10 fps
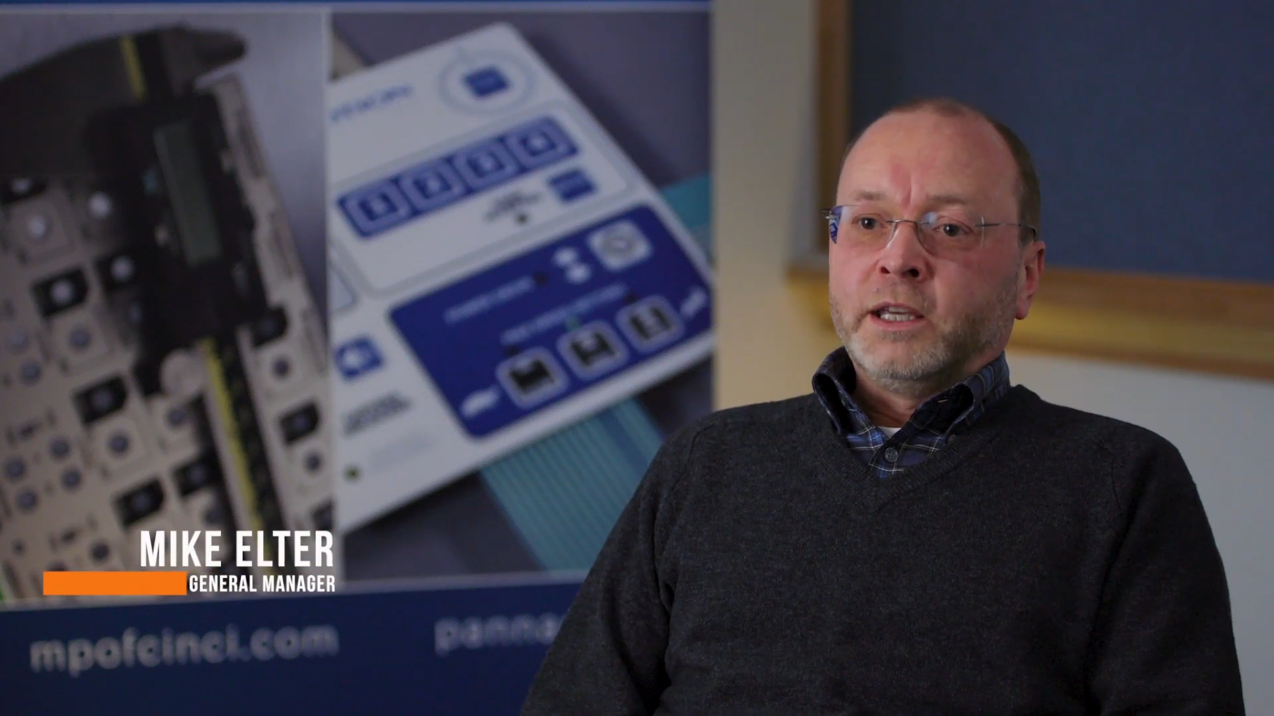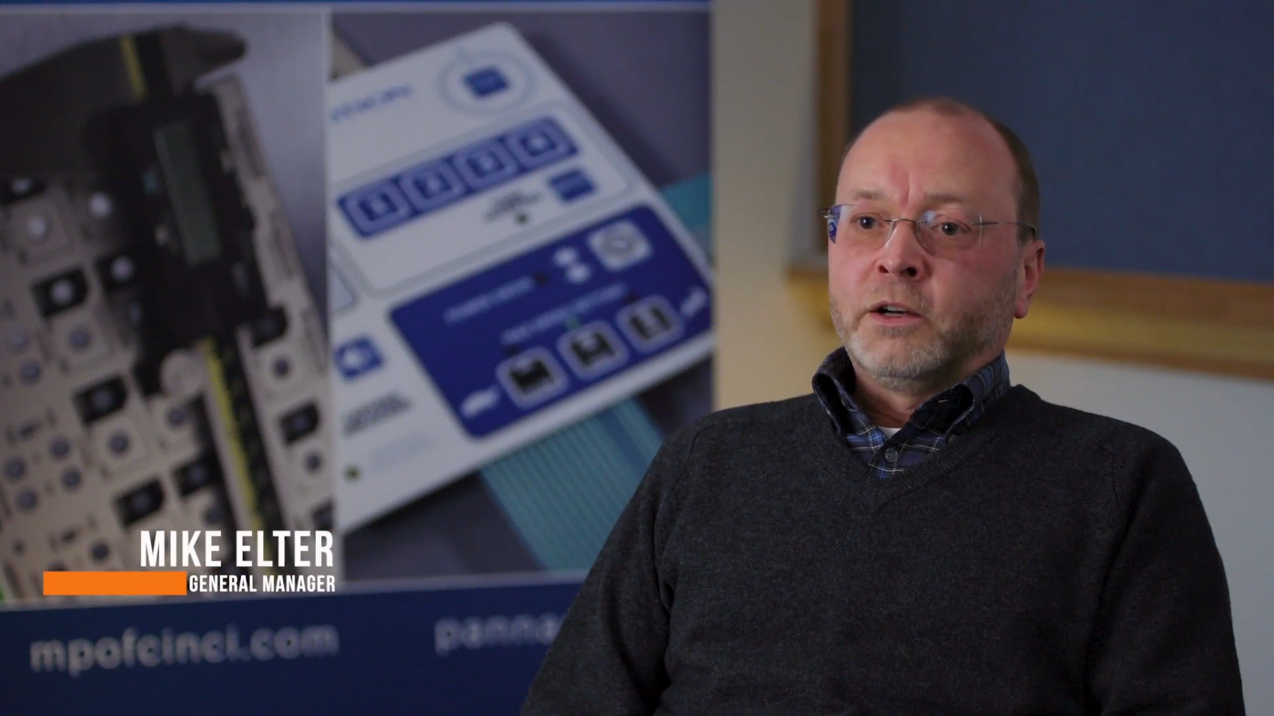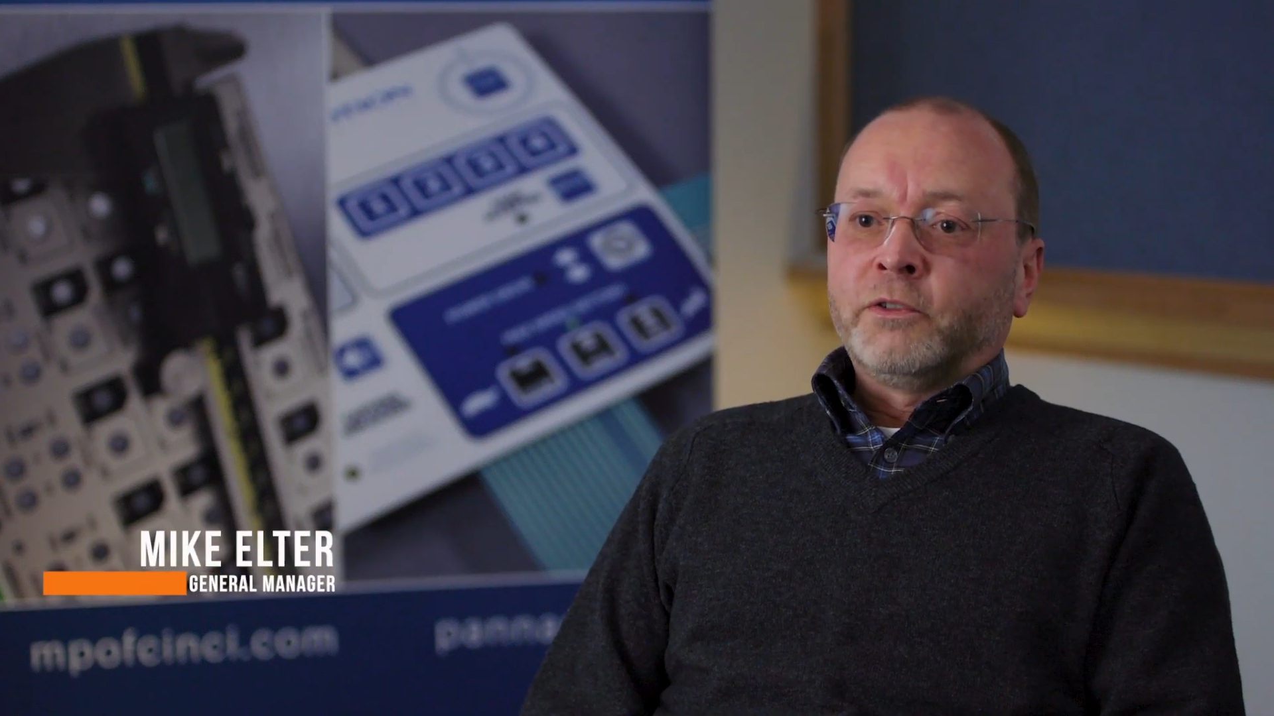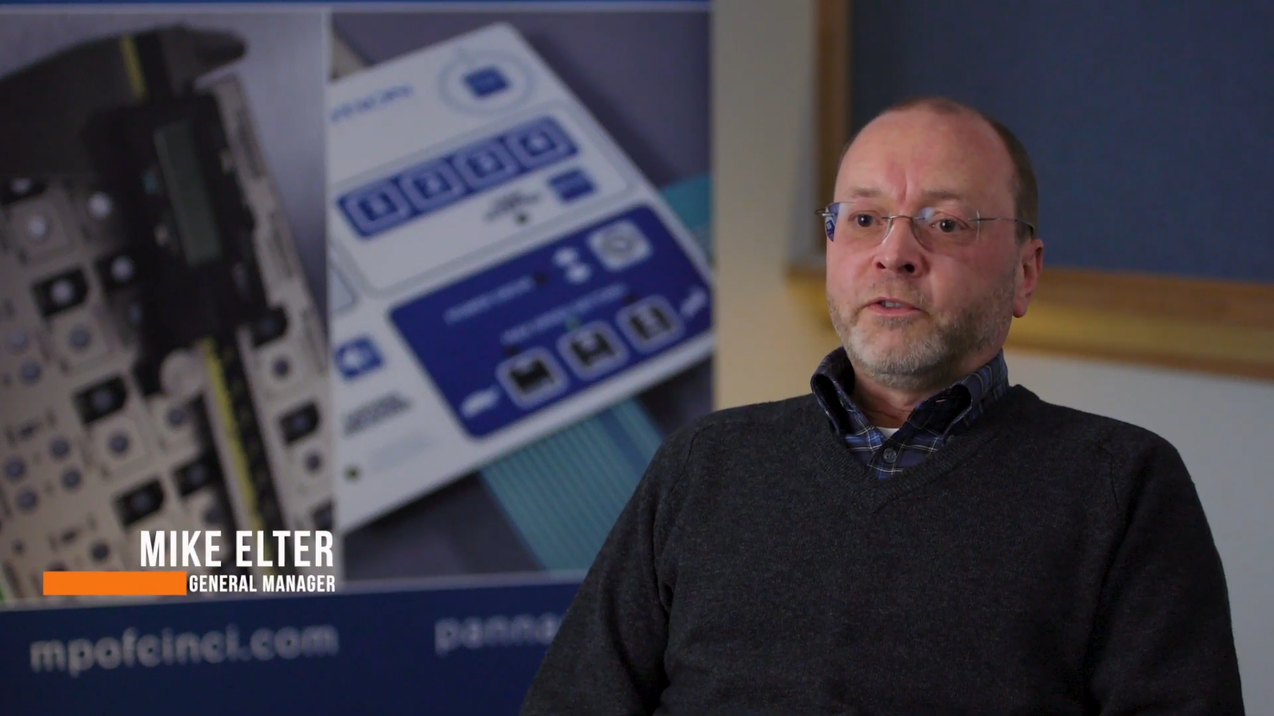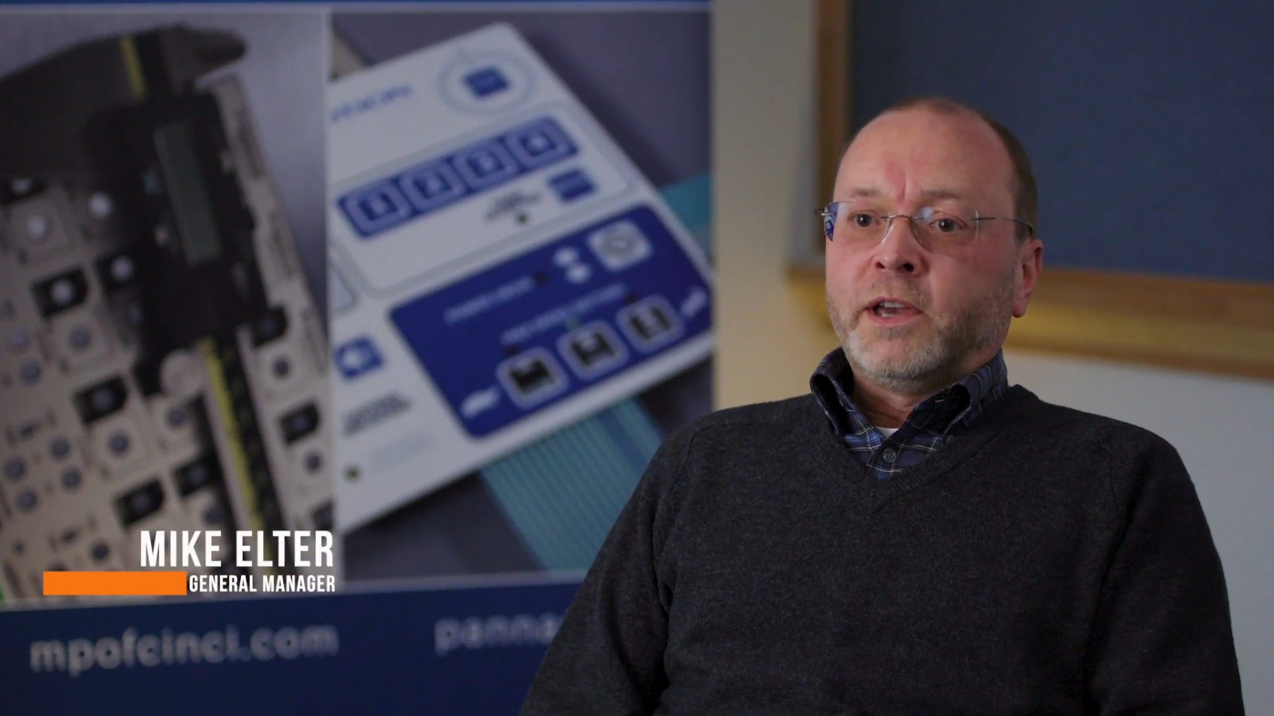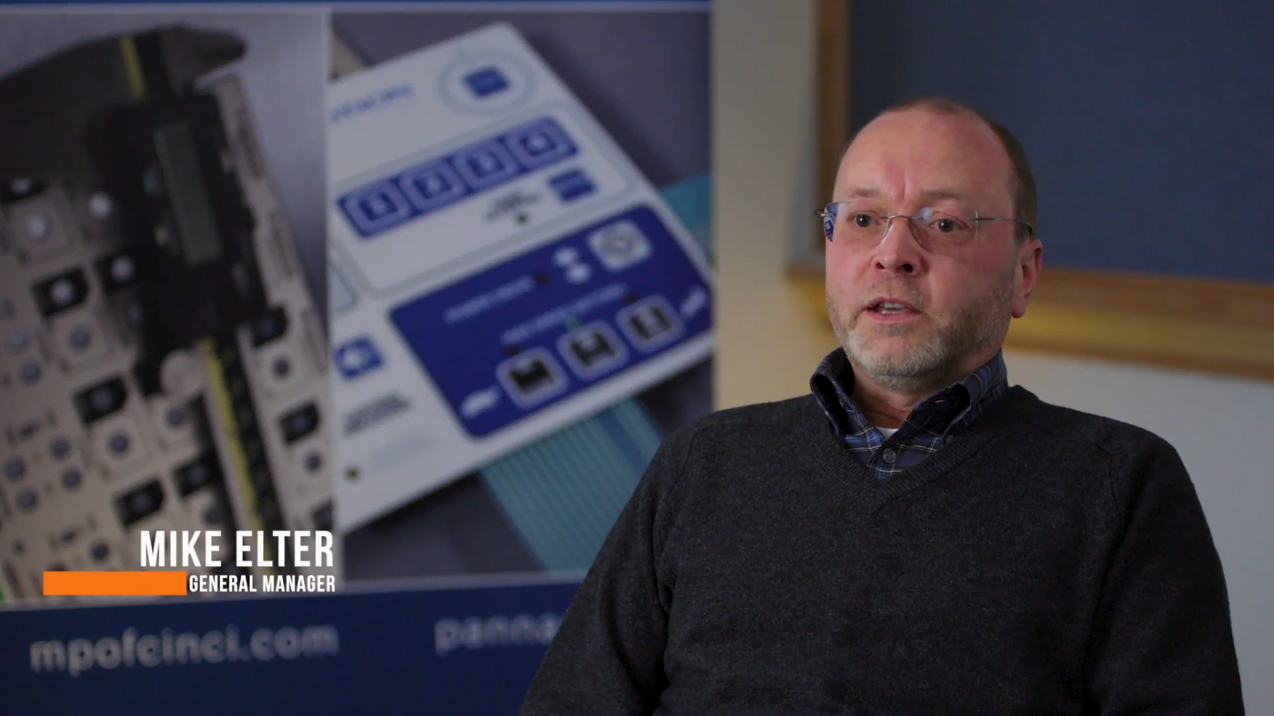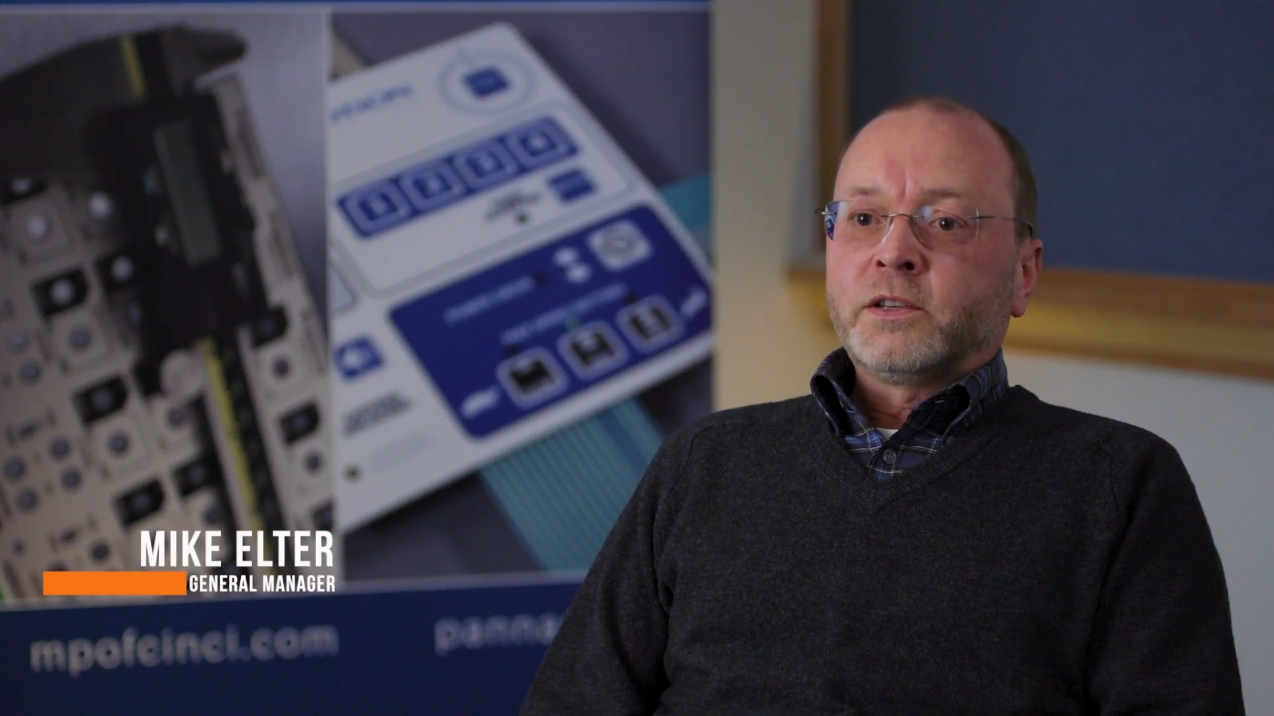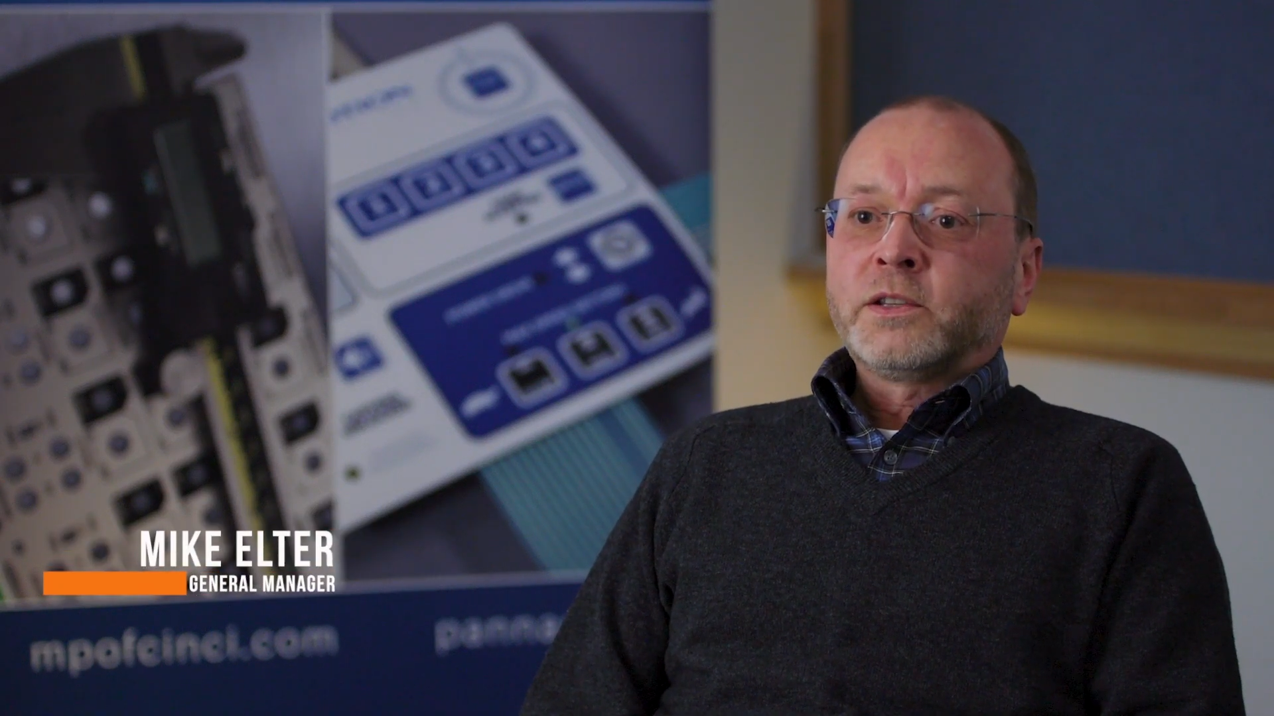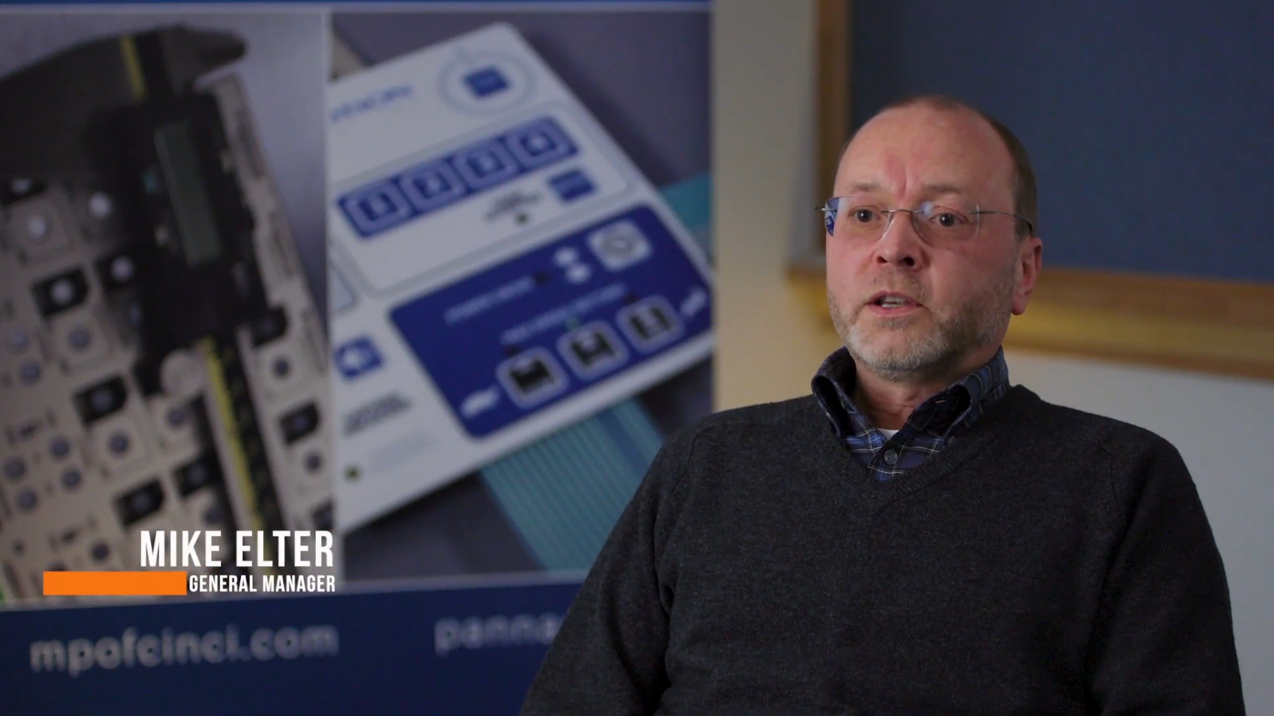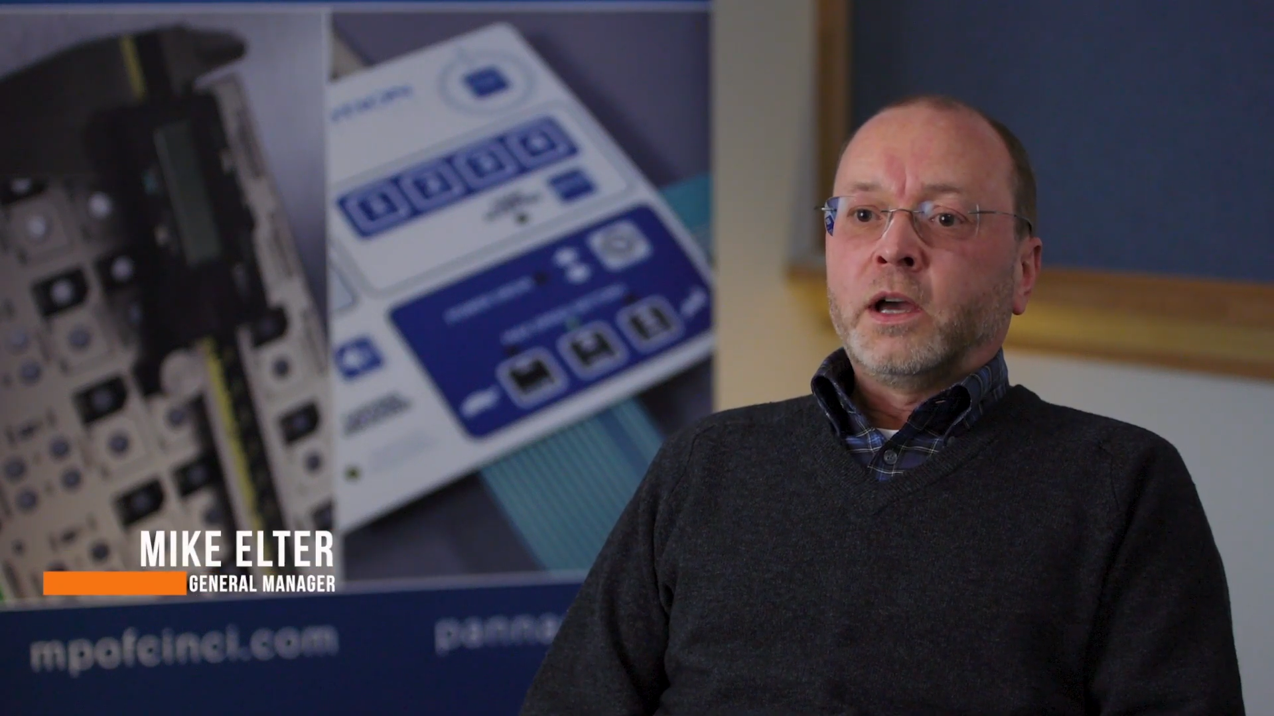
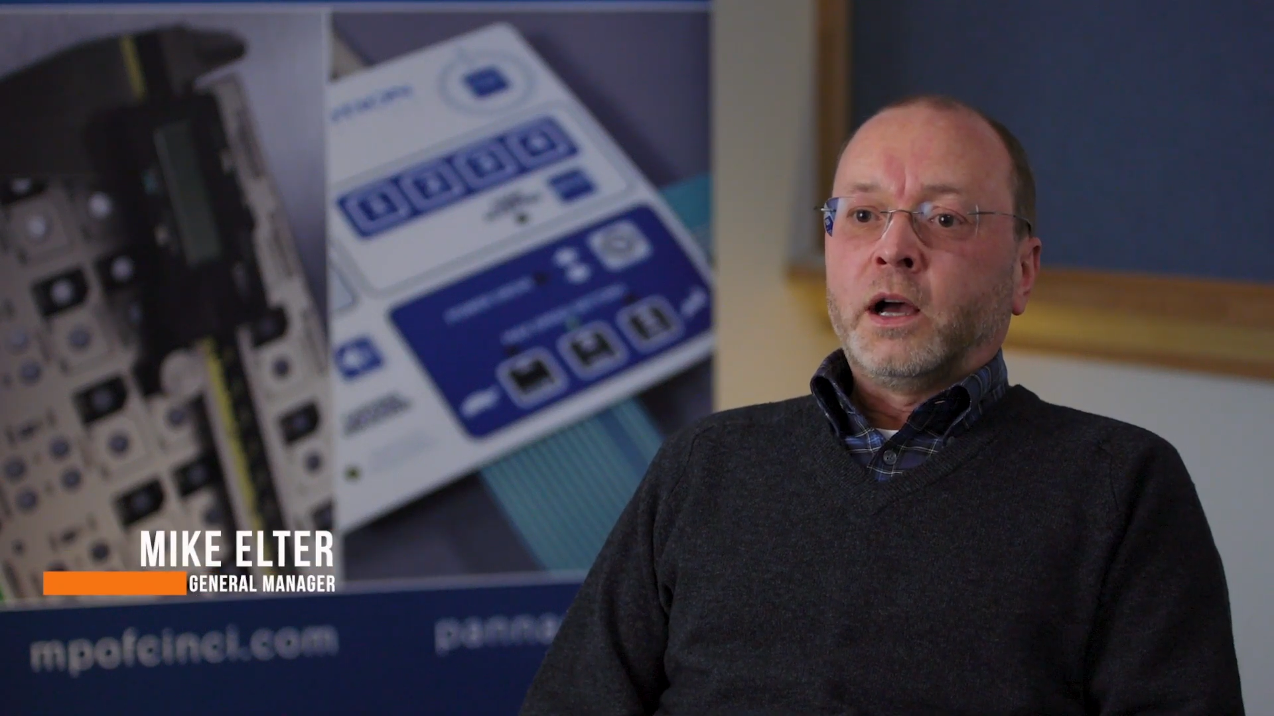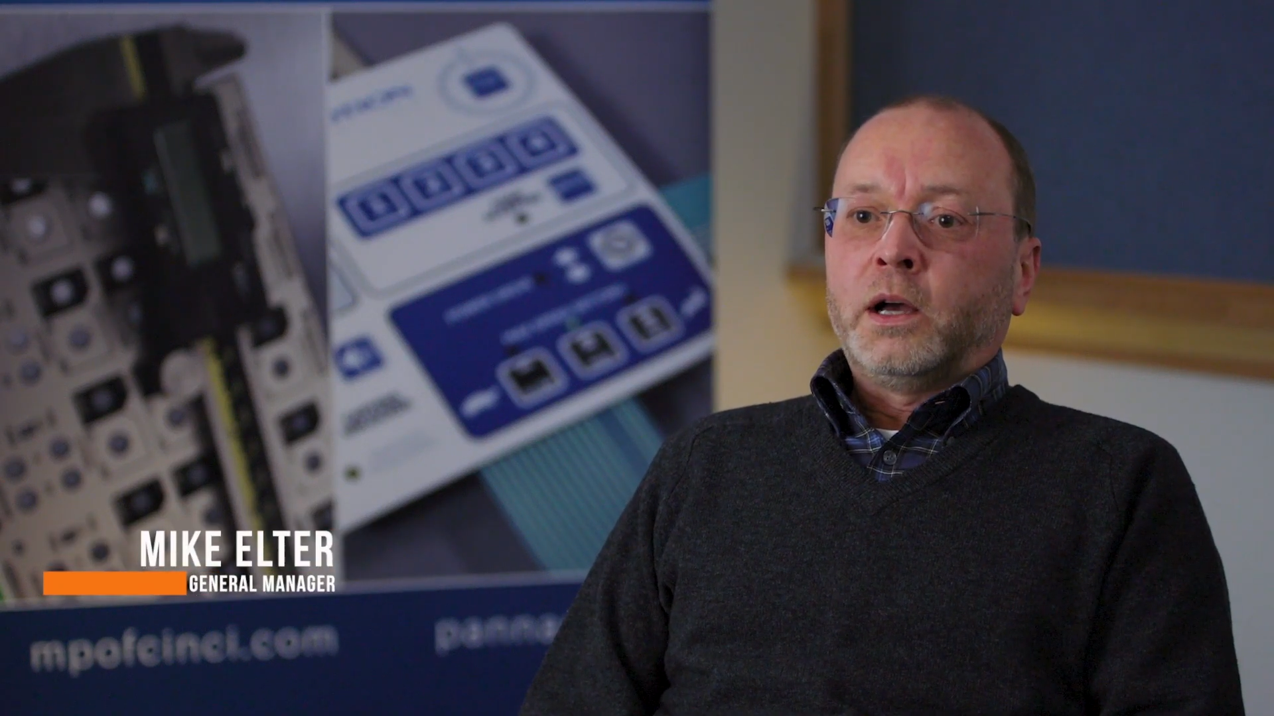interface